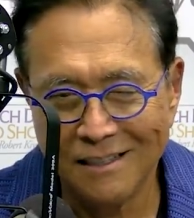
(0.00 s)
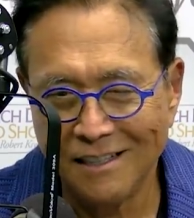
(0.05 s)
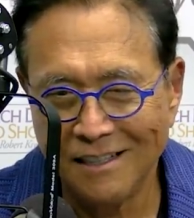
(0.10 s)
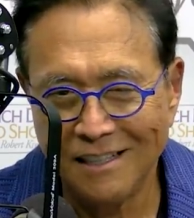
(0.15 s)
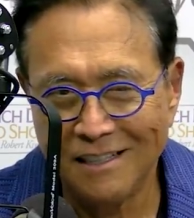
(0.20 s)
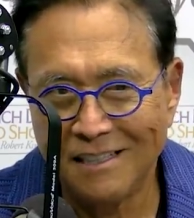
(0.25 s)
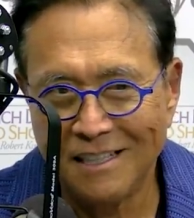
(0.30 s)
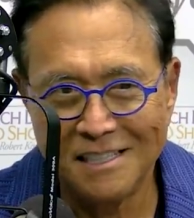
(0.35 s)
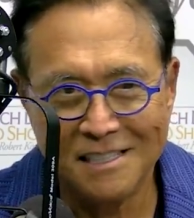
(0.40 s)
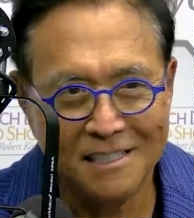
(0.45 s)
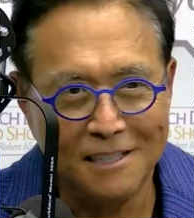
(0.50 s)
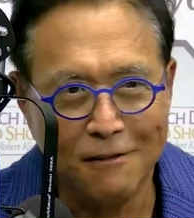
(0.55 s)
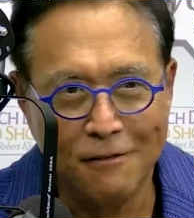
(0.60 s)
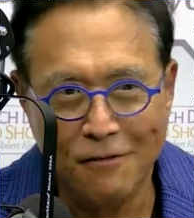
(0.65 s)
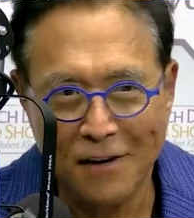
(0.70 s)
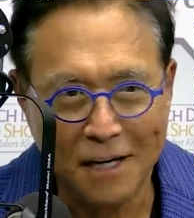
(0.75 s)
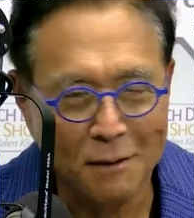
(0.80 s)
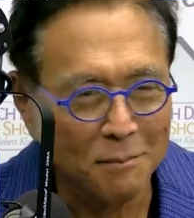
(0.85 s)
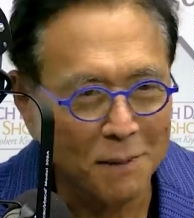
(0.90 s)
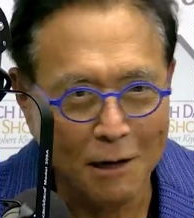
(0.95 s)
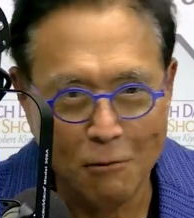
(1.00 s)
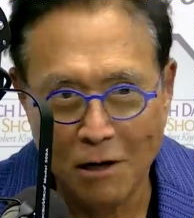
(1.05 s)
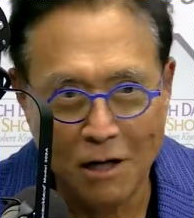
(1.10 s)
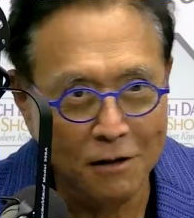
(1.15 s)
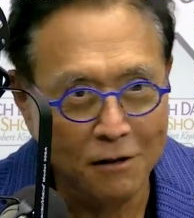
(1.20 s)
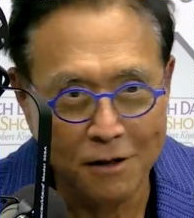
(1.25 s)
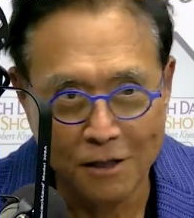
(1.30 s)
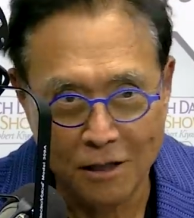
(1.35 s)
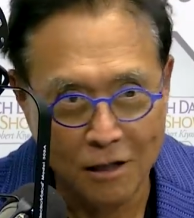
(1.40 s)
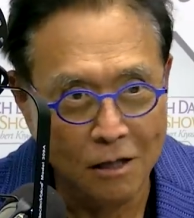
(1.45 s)
it doesn't affect my
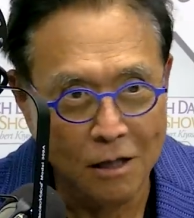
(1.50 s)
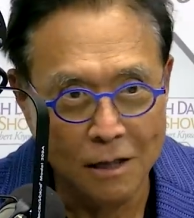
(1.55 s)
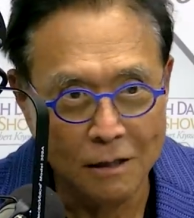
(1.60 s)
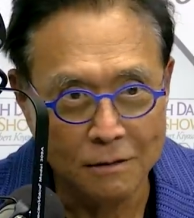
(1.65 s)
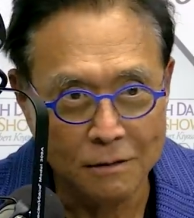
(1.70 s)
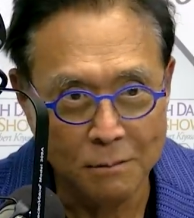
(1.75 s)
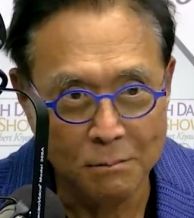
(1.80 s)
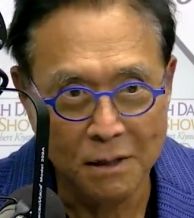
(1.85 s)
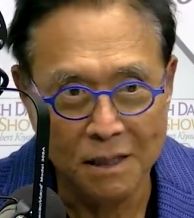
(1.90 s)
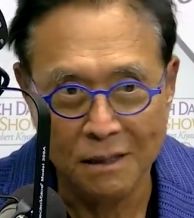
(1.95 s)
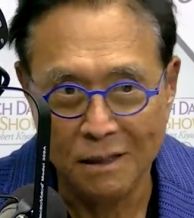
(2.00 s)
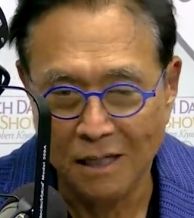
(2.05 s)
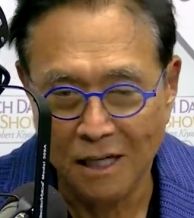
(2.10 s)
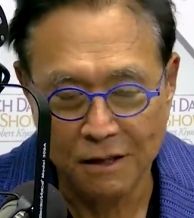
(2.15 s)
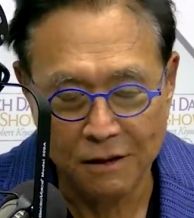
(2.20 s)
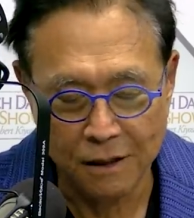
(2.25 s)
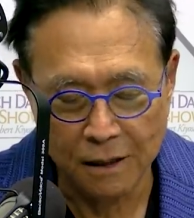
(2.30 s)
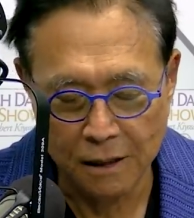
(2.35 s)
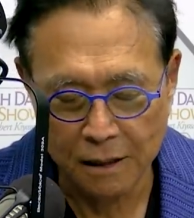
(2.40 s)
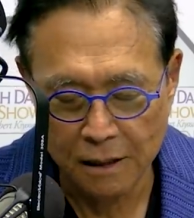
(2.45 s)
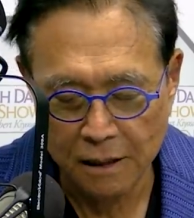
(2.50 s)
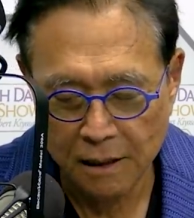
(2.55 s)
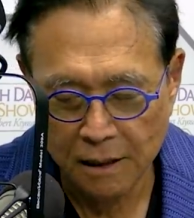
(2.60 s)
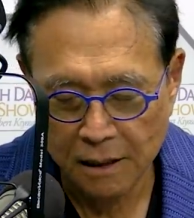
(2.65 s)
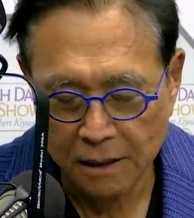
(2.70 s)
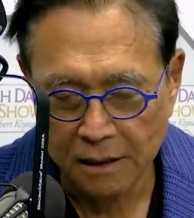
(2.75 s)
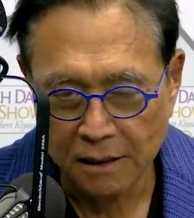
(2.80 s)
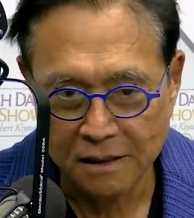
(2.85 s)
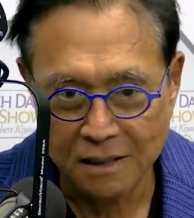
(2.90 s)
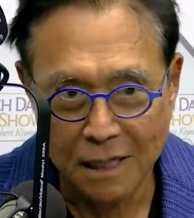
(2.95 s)
wealth at all. I mean, nothing,
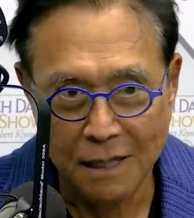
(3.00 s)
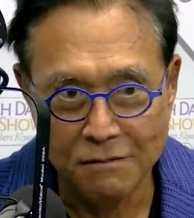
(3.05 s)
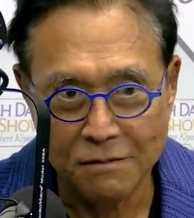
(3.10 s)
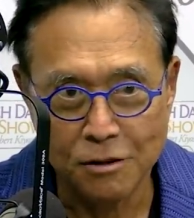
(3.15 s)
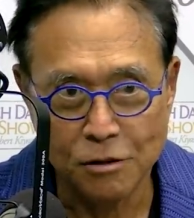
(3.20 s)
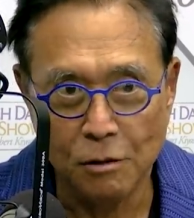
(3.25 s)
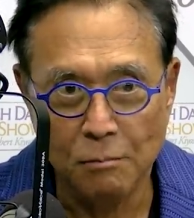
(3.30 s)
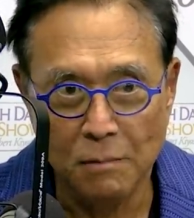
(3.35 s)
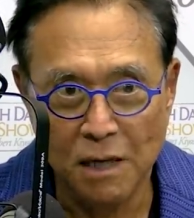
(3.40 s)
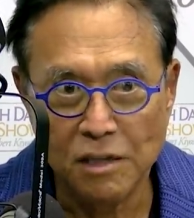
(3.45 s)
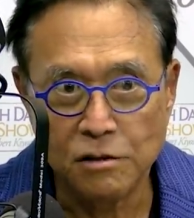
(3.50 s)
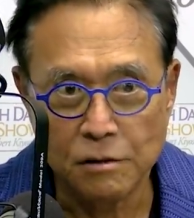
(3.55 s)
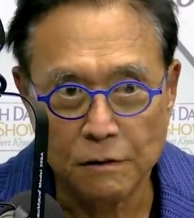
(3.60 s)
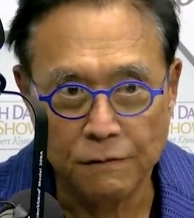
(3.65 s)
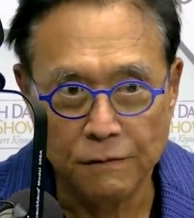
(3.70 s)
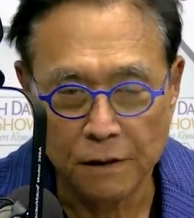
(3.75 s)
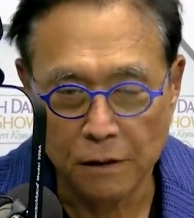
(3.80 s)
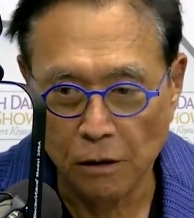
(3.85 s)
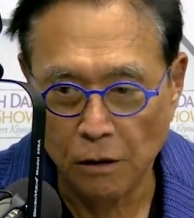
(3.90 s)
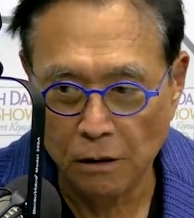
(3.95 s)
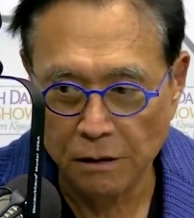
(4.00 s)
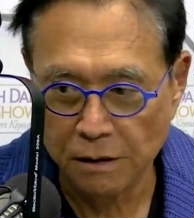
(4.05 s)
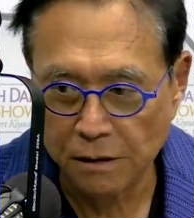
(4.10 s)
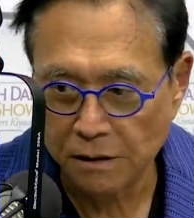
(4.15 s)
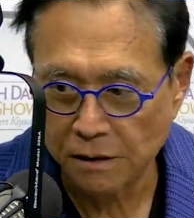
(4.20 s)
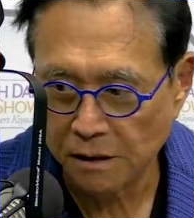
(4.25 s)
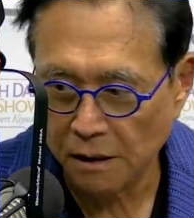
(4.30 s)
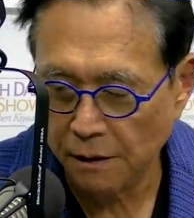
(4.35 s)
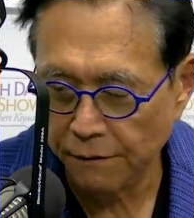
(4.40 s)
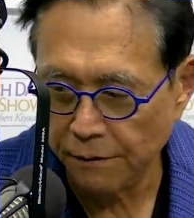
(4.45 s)
because I have so much of it, gold and
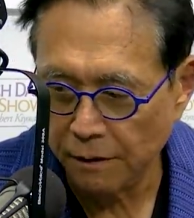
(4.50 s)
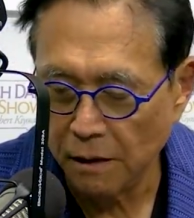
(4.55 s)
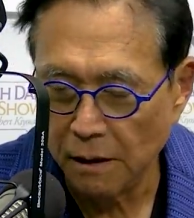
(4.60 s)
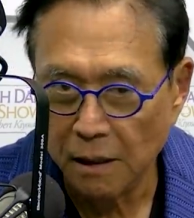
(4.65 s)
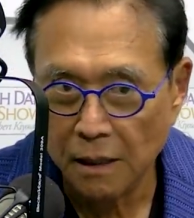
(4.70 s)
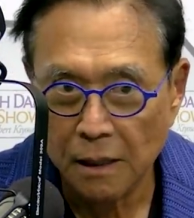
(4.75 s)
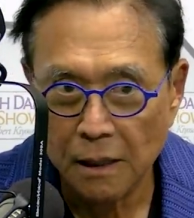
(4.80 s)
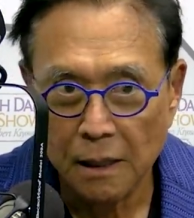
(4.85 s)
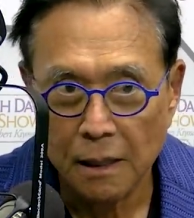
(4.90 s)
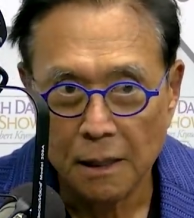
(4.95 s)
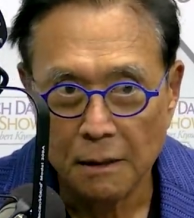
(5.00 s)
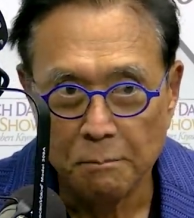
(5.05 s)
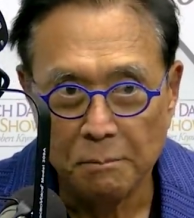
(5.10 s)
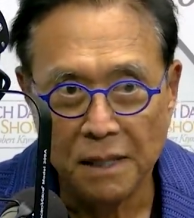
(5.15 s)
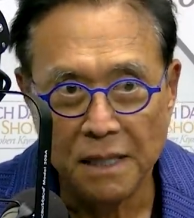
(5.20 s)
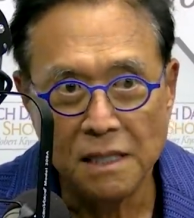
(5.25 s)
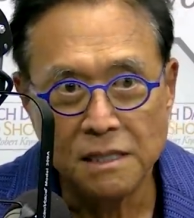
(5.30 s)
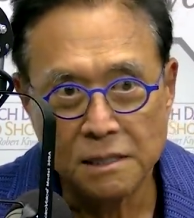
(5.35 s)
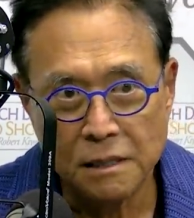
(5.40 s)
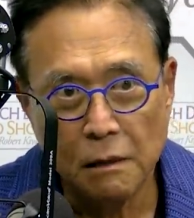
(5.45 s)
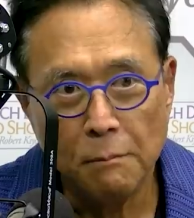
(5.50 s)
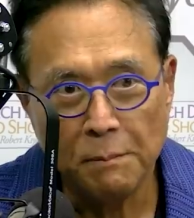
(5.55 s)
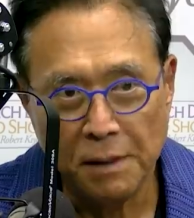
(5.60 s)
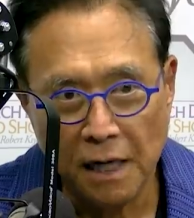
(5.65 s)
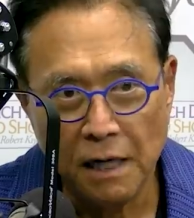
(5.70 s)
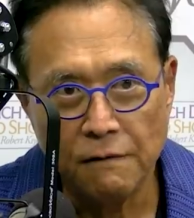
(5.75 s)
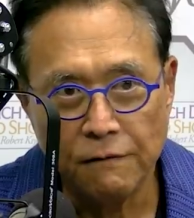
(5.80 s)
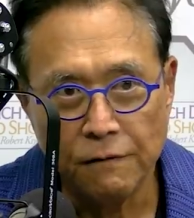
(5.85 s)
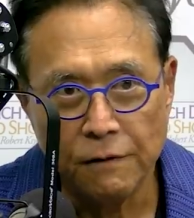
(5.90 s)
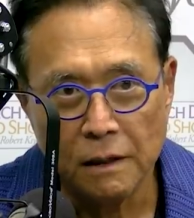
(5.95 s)
silver but it's still
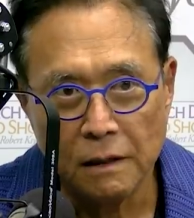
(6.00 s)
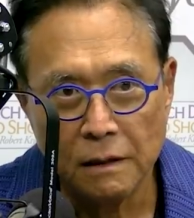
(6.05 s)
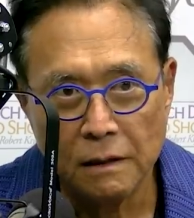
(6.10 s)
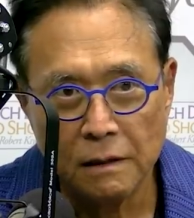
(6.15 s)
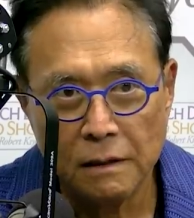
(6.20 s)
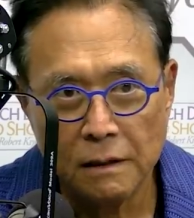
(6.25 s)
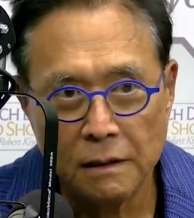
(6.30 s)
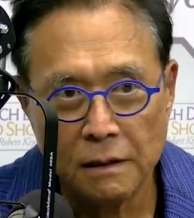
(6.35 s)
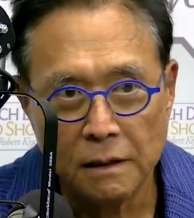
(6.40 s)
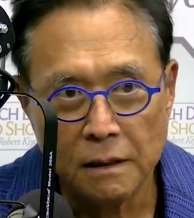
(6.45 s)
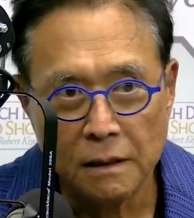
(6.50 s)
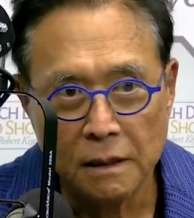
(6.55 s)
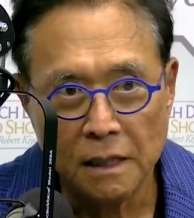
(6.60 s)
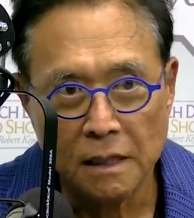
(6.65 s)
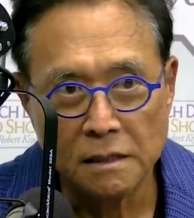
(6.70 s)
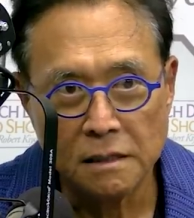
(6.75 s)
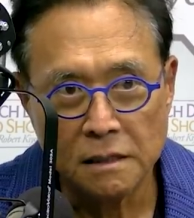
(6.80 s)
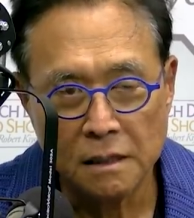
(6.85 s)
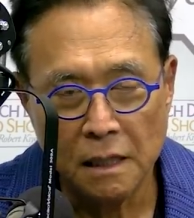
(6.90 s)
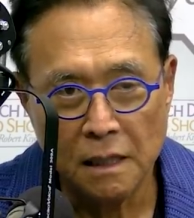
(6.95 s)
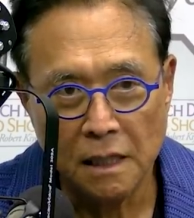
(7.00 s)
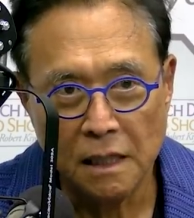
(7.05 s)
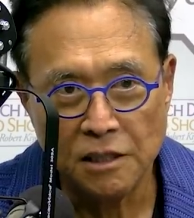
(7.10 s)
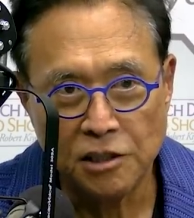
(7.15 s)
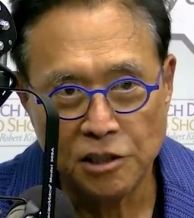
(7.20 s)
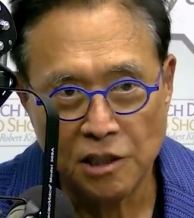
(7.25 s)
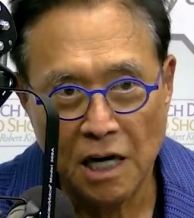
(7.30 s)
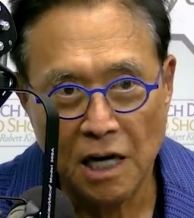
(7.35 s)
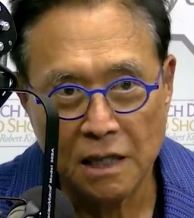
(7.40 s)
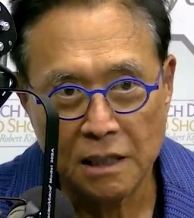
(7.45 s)
painful. It's still a
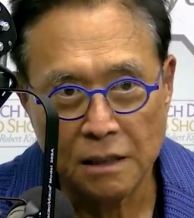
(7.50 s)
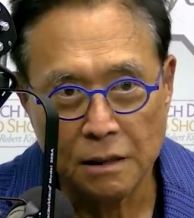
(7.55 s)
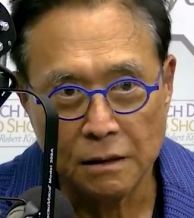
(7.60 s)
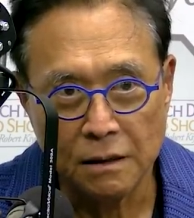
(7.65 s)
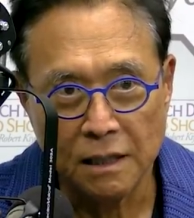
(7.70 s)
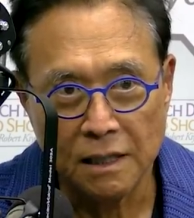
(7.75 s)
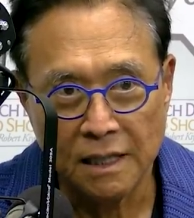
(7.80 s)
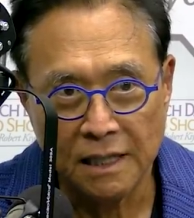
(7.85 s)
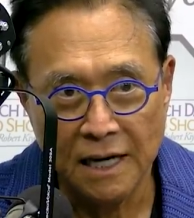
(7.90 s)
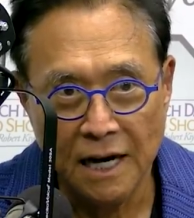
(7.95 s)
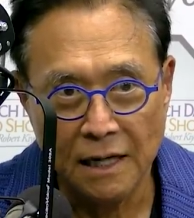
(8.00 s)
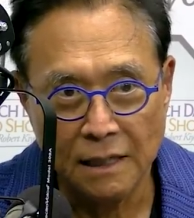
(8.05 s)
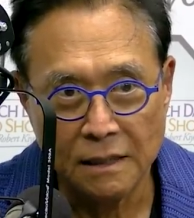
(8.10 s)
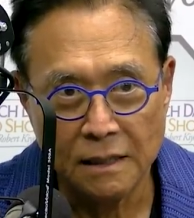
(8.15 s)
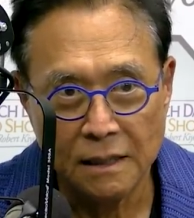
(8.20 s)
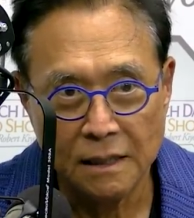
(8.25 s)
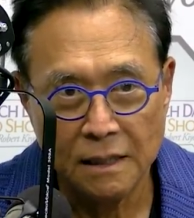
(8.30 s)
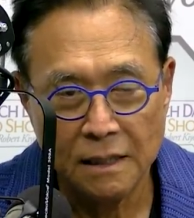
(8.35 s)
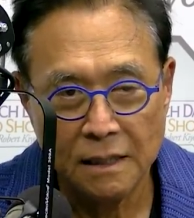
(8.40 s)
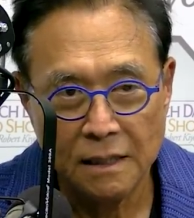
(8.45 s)
shock to the gut.